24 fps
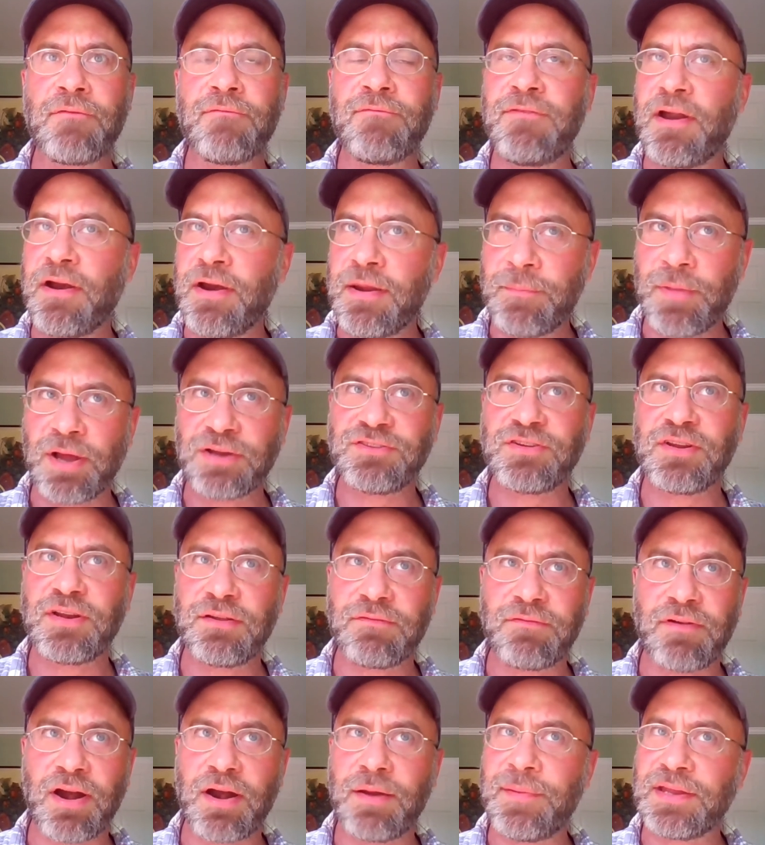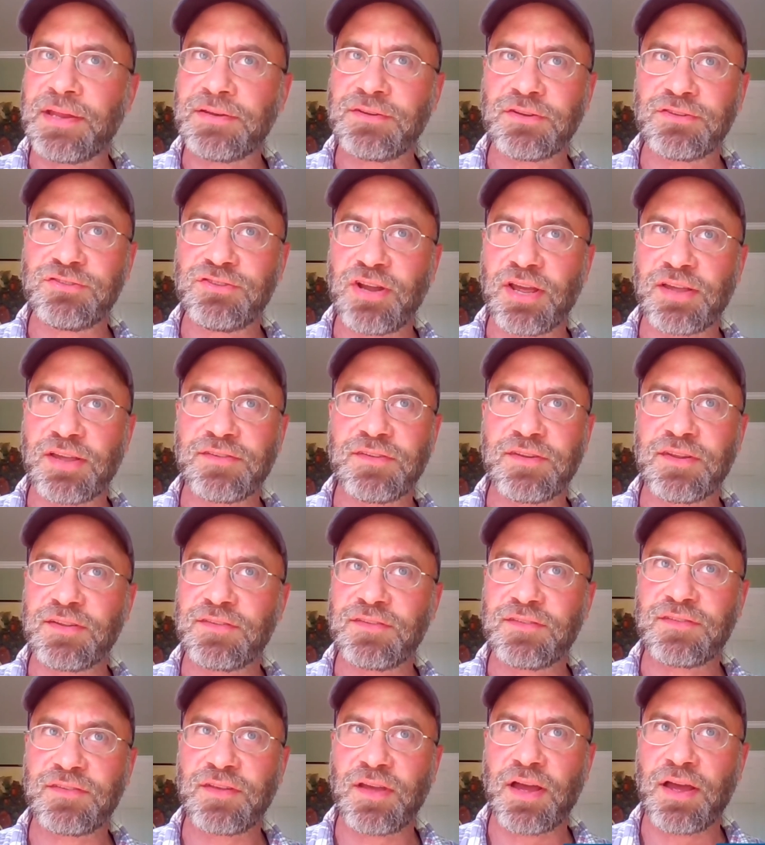very much an environmental
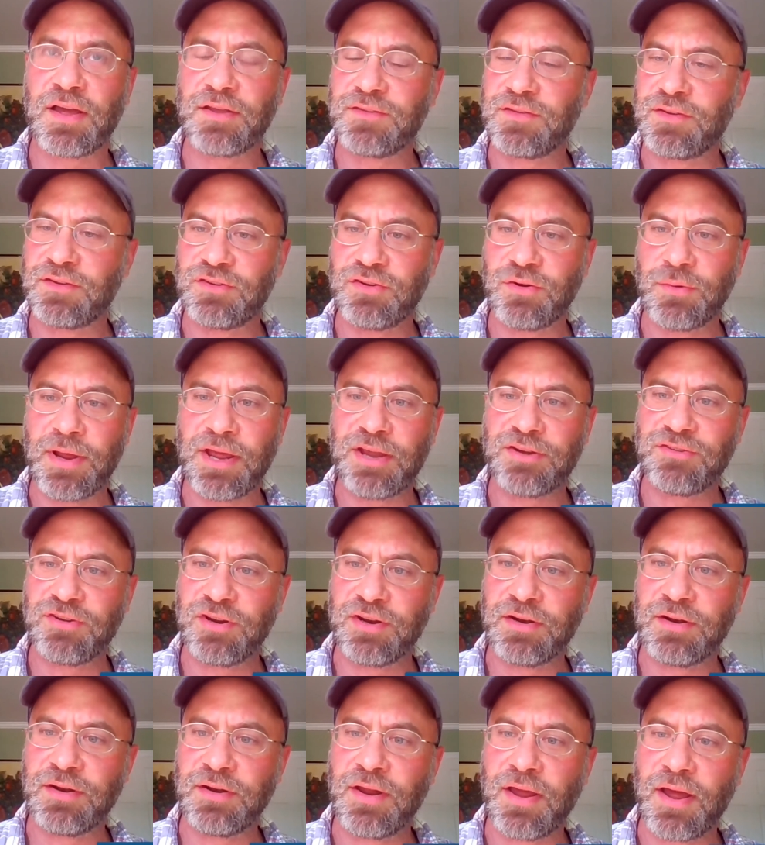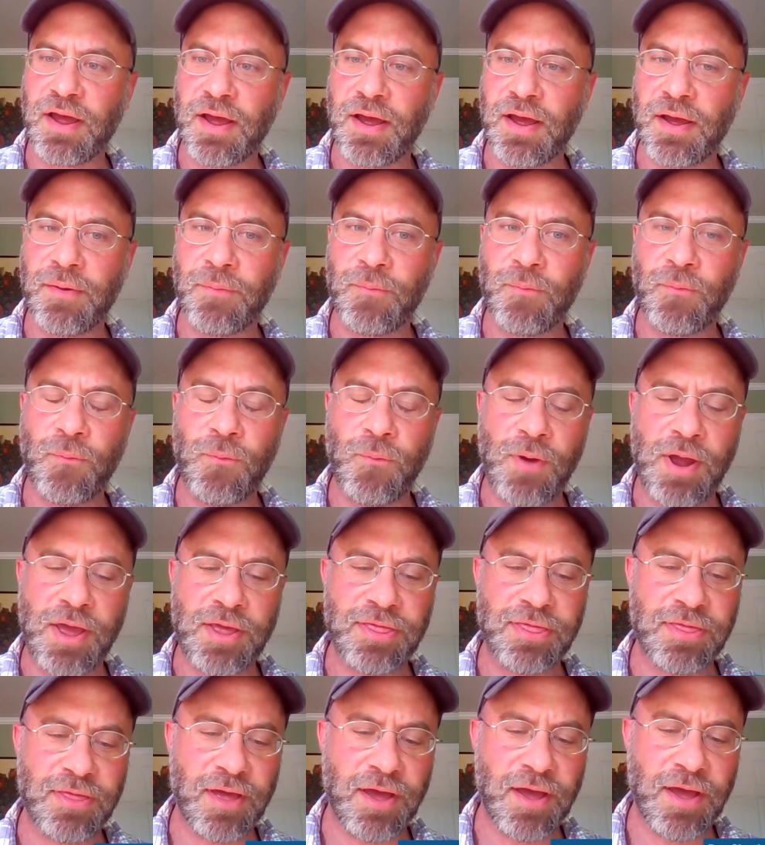justice situation
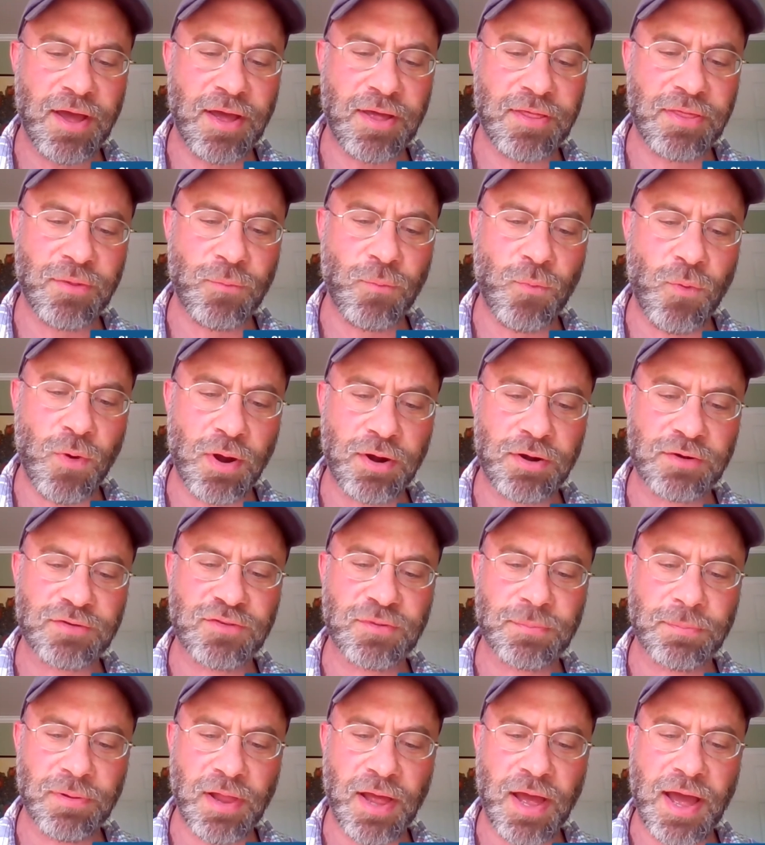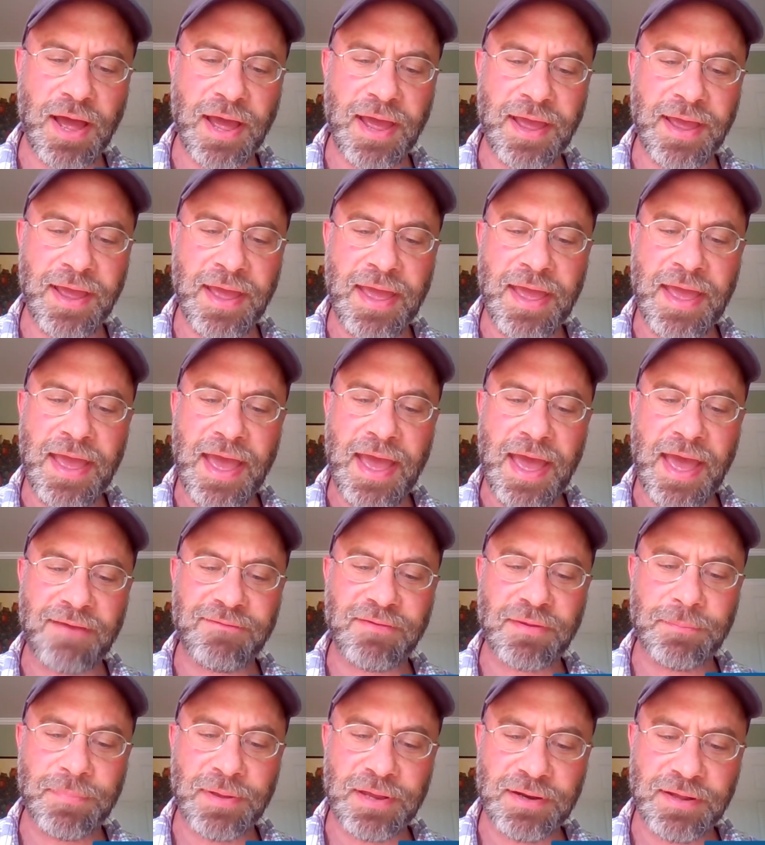with the water supply
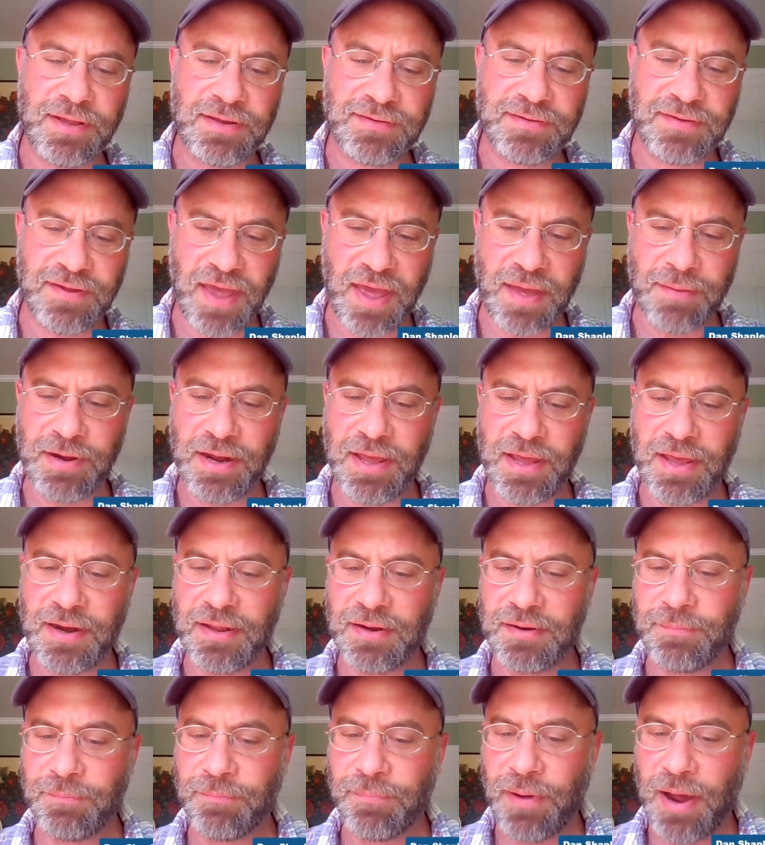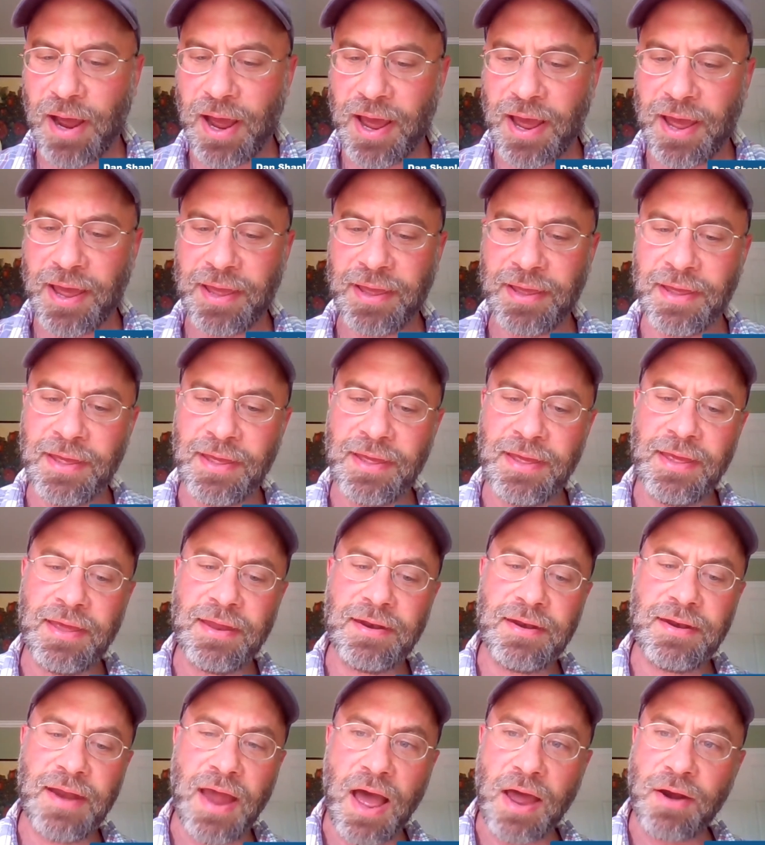having been contaminated by
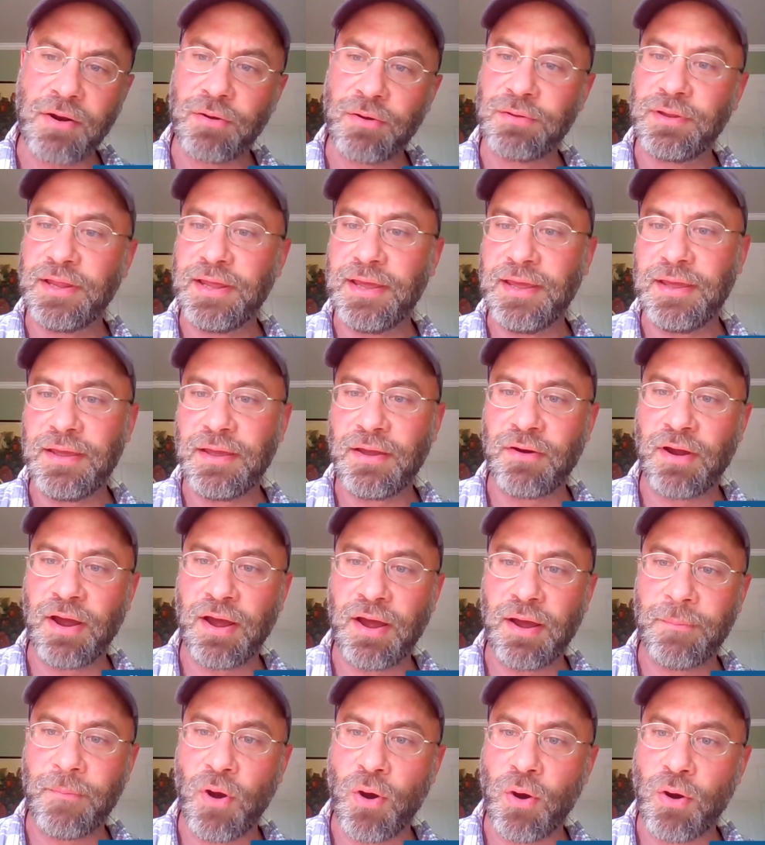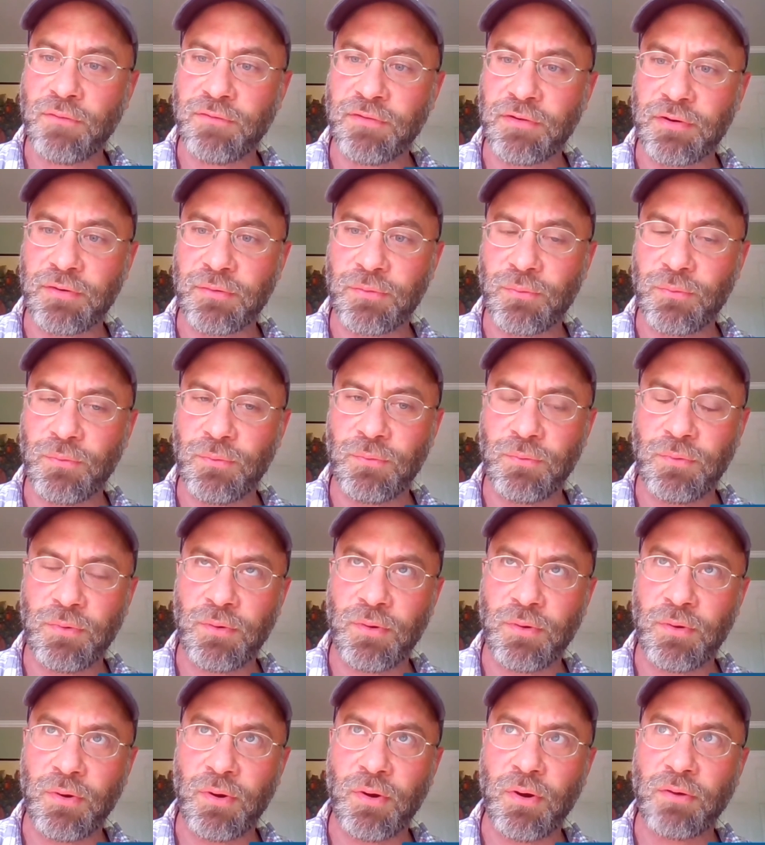not only
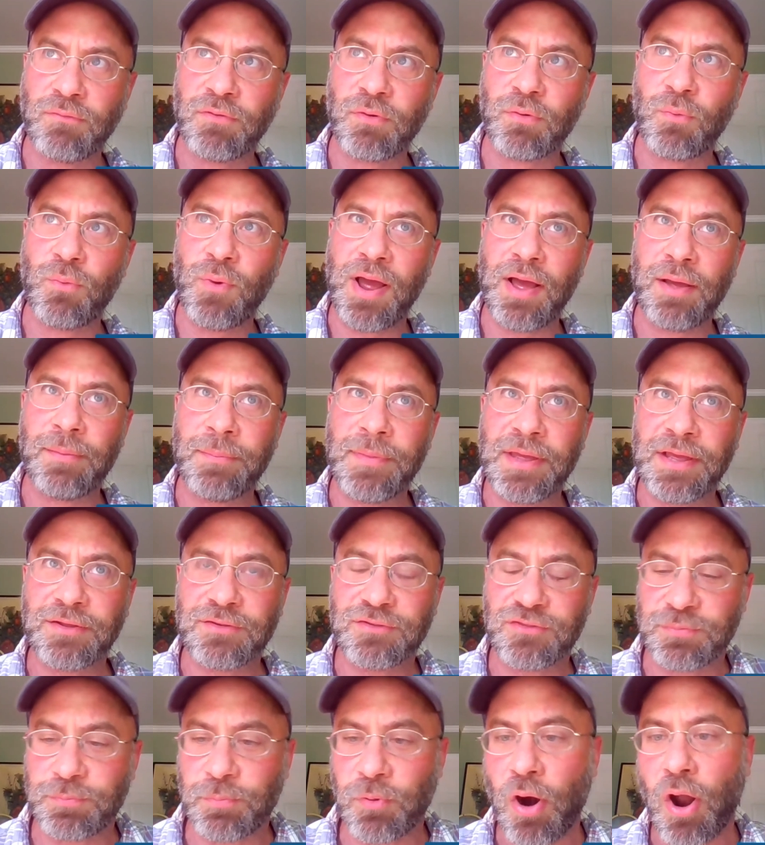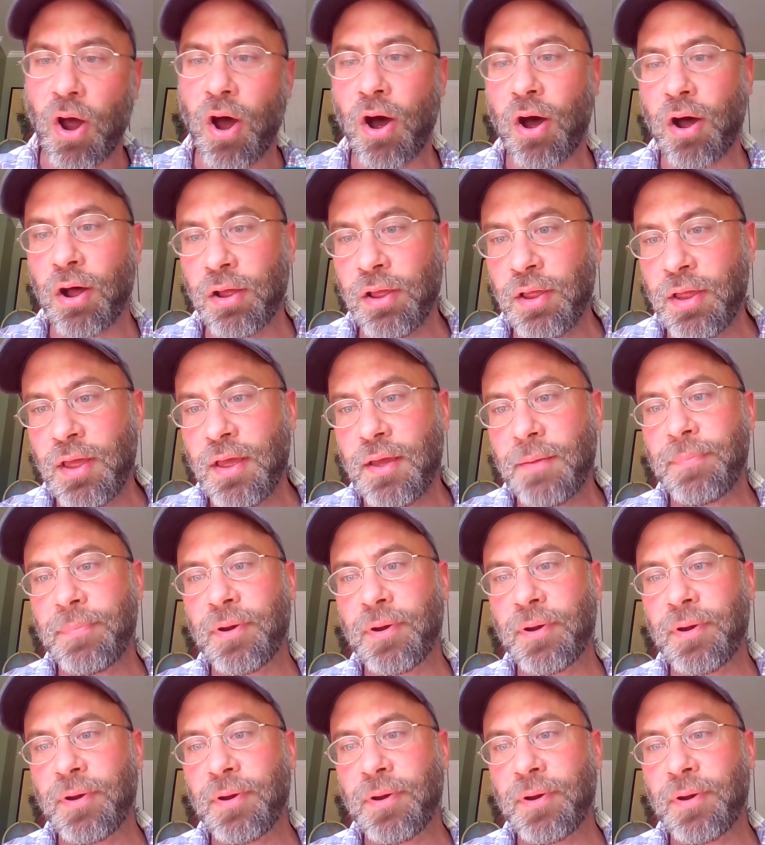overwhelming sprawl,